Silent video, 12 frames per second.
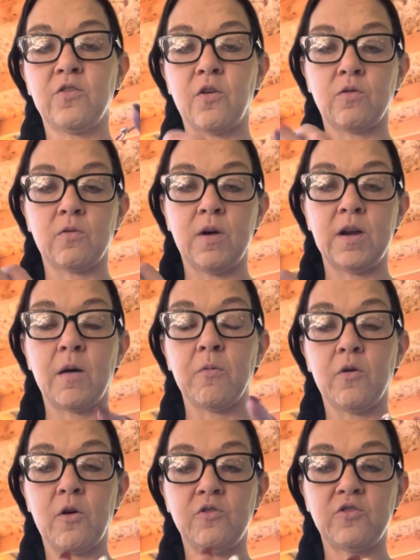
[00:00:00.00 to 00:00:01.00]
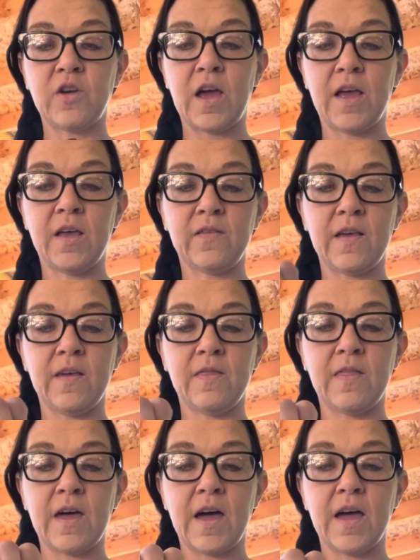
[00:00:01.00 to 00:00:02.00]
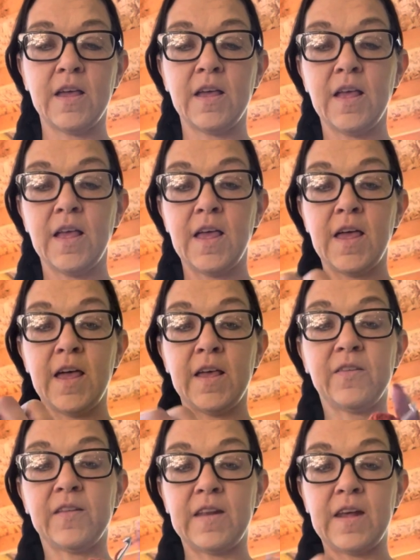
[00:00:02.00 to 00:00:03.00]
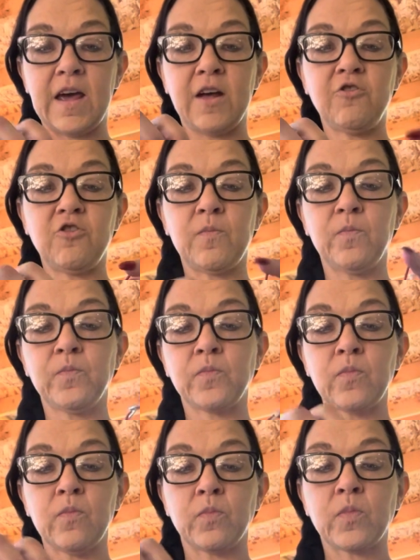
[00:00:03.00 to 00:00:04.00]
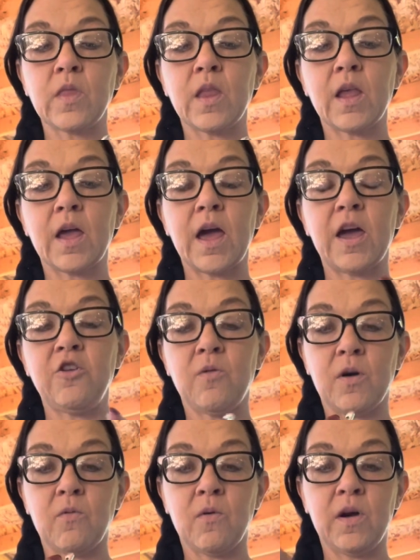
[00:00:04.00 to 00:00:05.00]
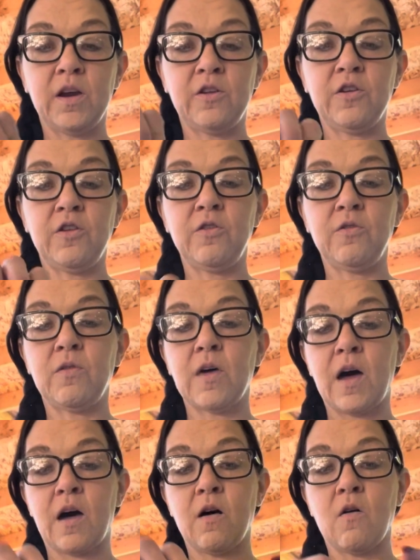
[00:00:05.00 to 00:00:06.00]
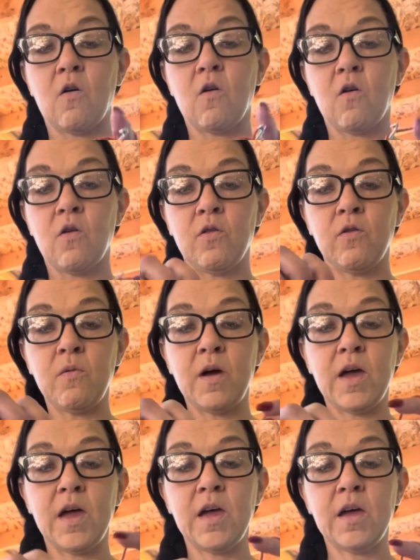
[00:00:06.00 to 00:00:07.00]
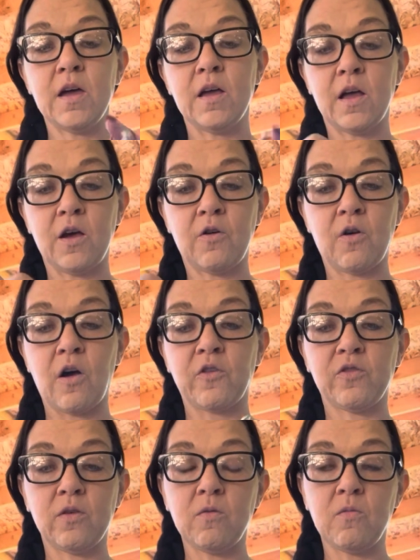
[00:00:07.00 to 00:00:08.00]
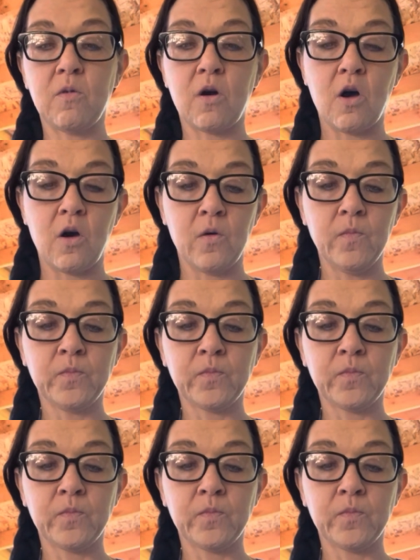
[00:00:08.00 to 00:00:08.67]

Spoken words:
So 3 double crochets in that stitch, and you're going to do that all the way across the row.